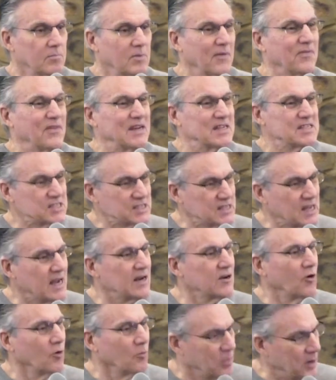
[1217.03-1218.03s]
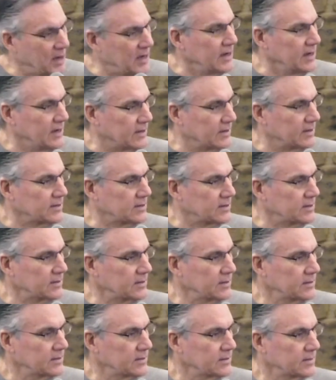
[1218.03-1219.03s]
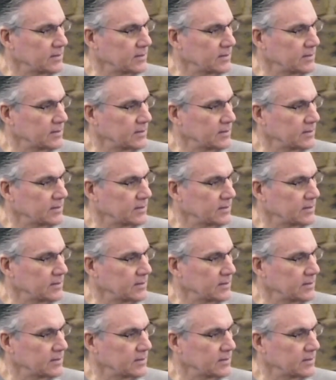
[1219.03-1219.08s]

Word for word: but they stayed obedient.